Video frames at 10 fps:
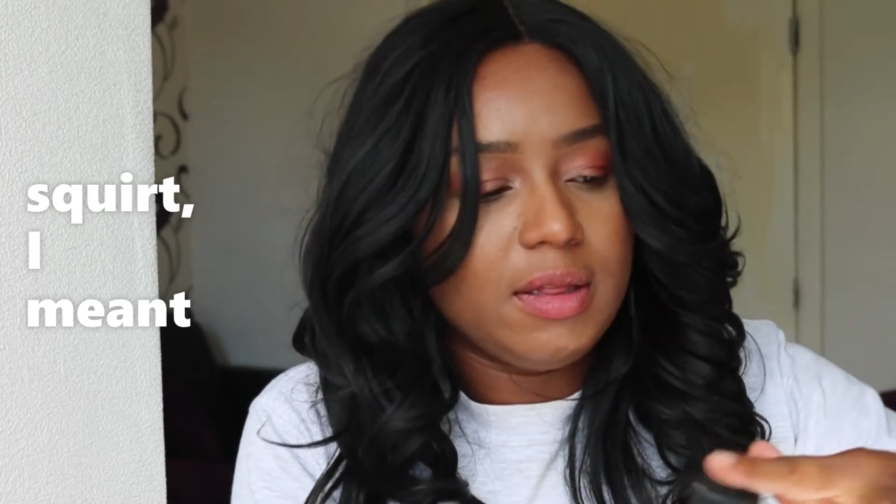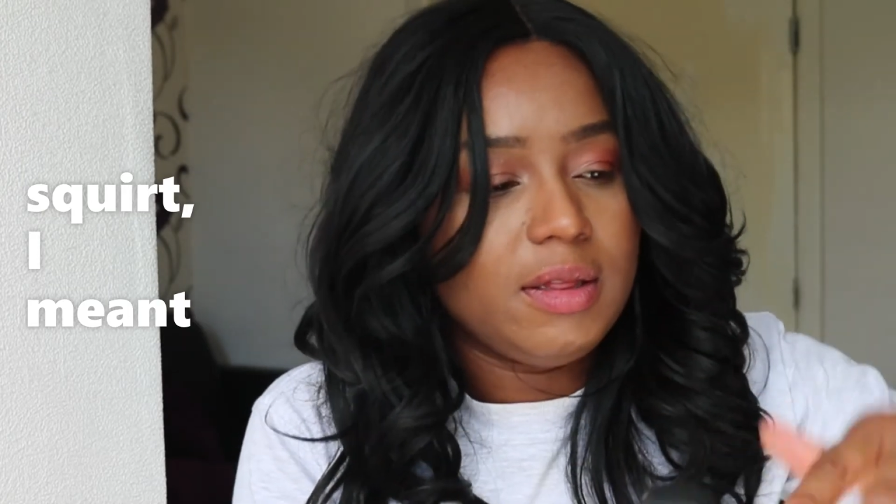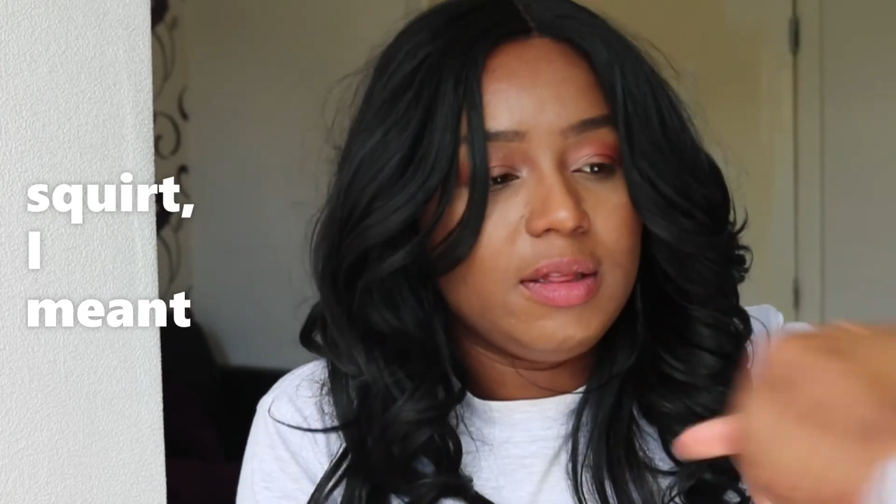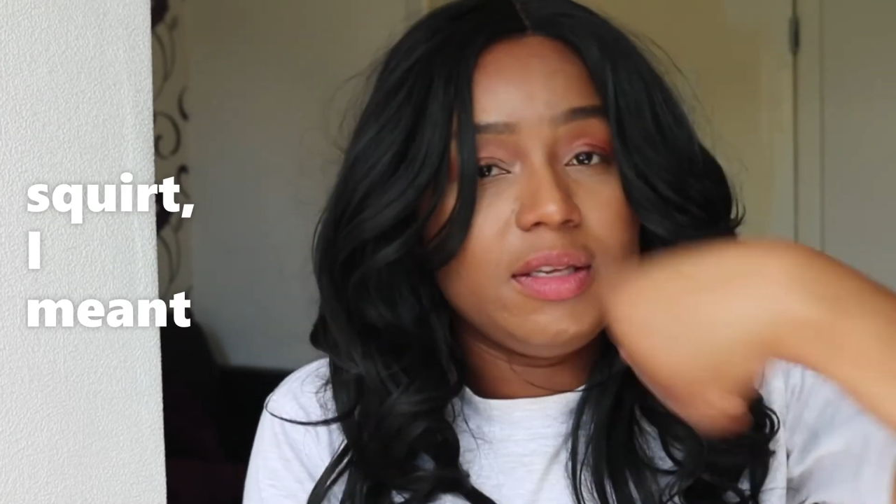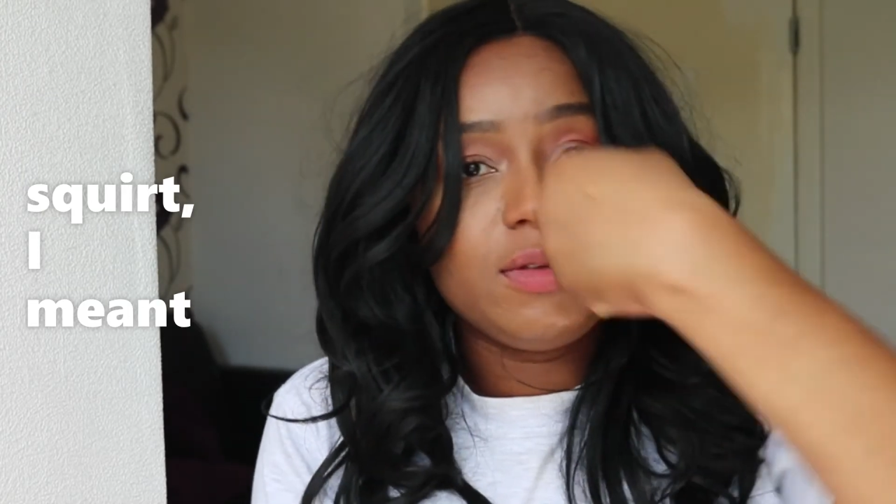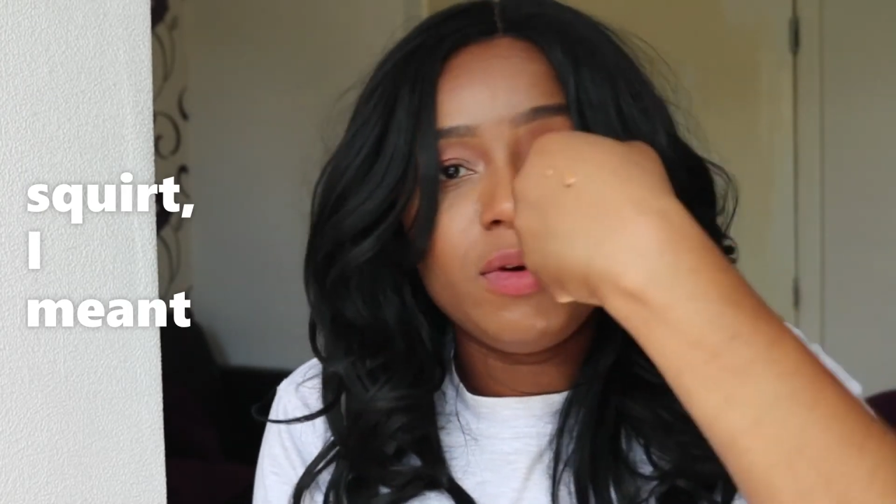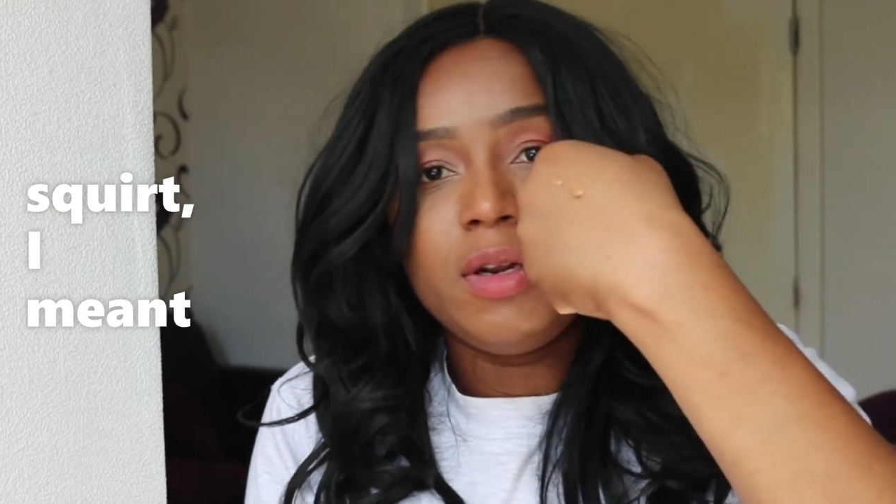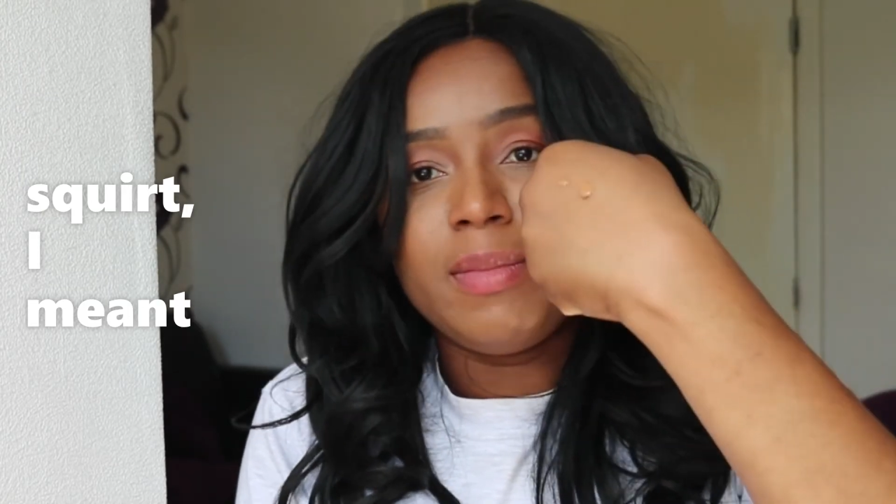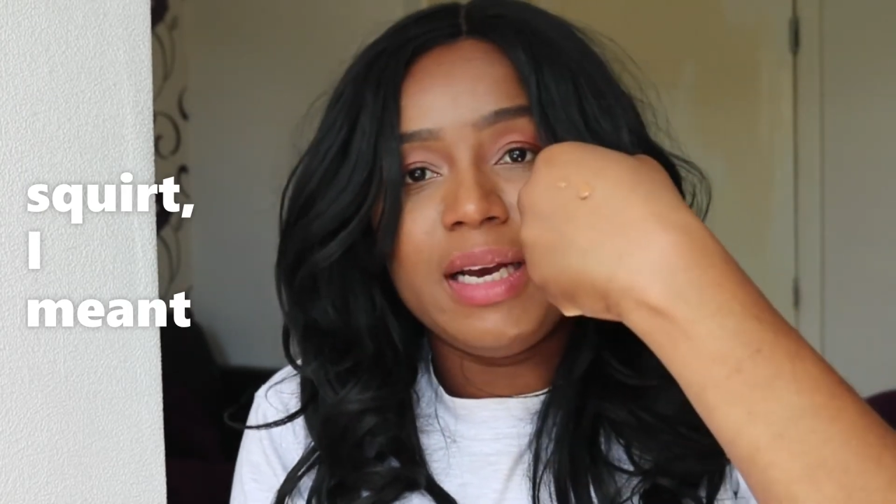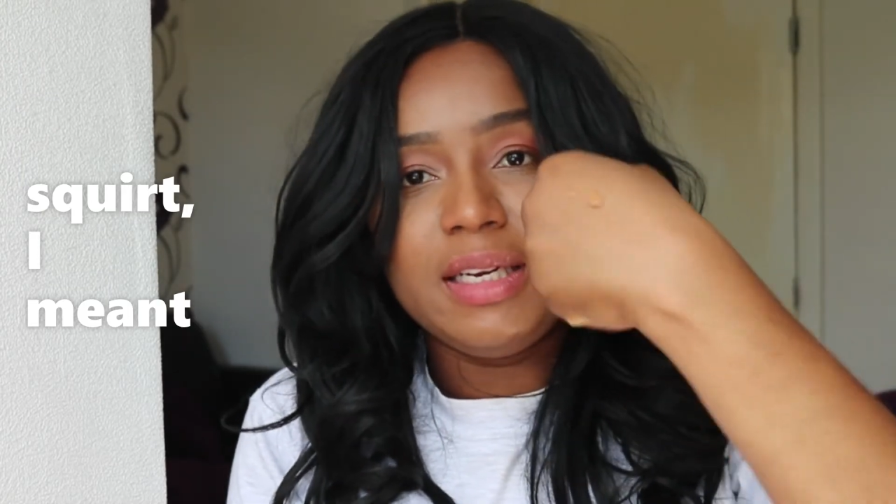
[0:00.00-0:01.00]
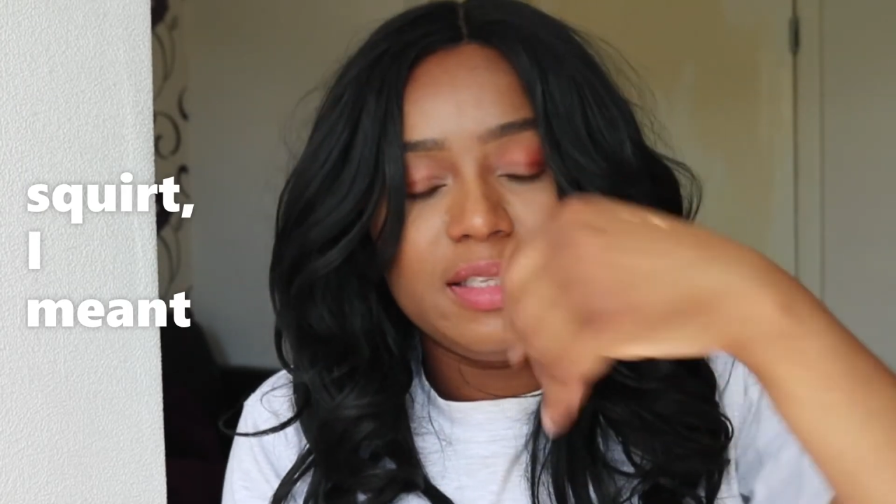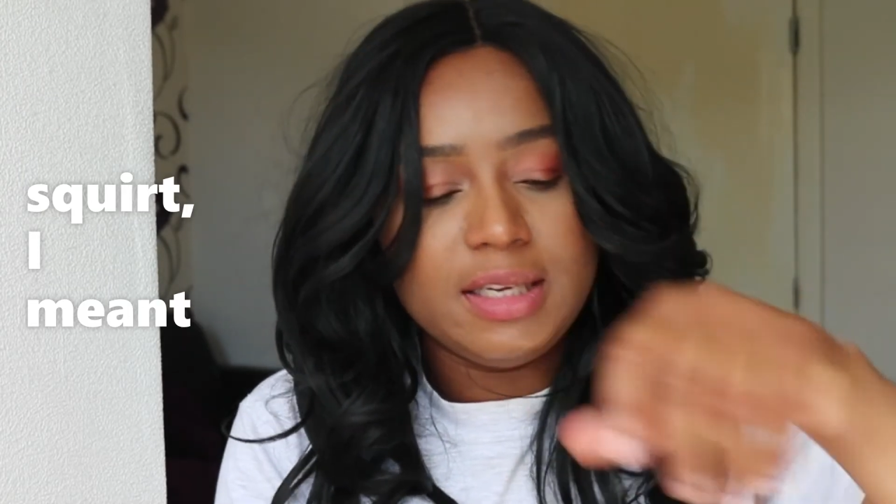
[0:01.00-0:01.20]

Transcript: this one on my hand is